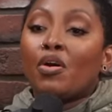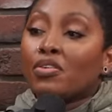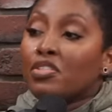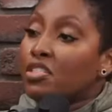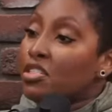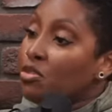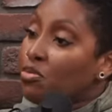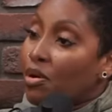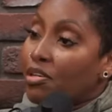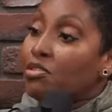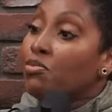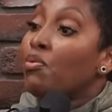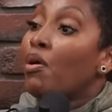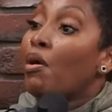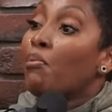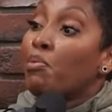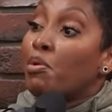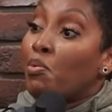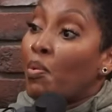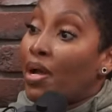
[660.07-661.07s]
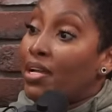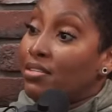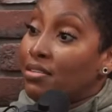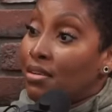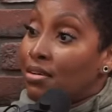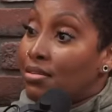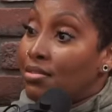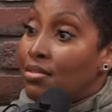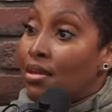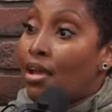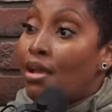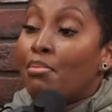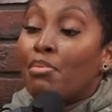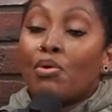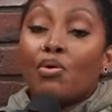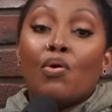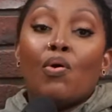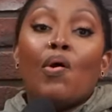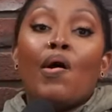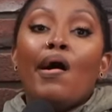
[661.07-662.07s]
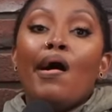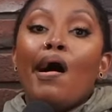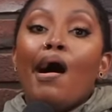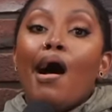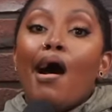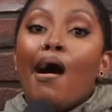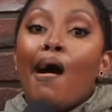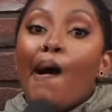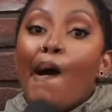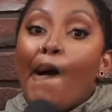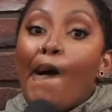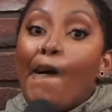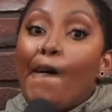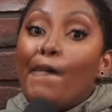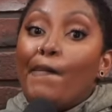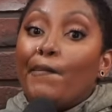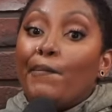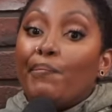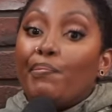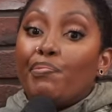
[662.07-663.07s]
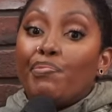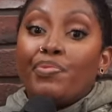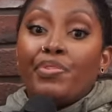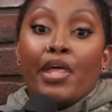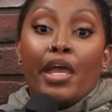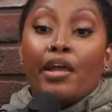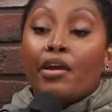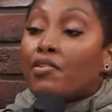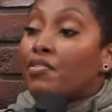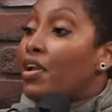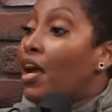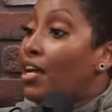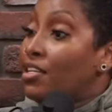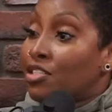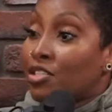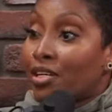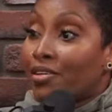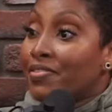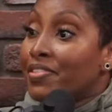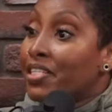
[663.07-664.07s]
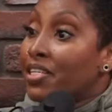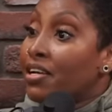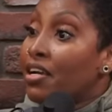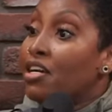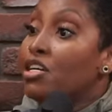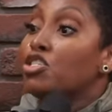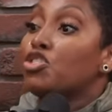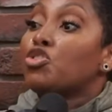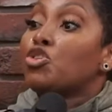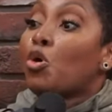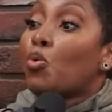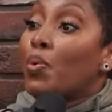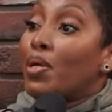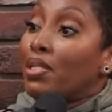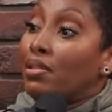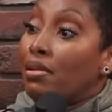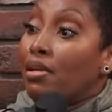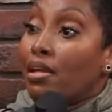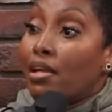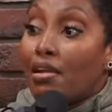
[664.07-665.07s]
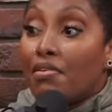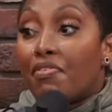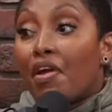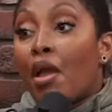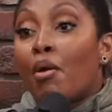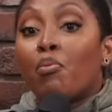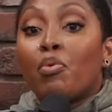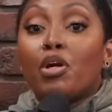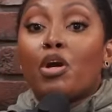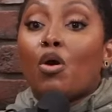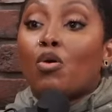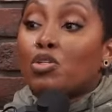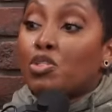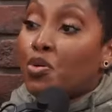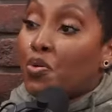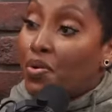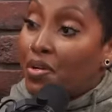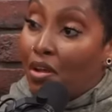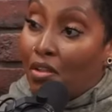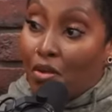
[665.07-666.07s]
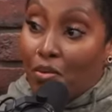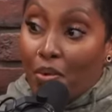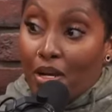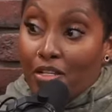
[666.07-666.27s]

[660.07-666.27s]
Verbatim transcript: go to this restaurant, we wait to get a table. Um, they are not servicing us, so we leave and uh -huh. we uh-huh. go to another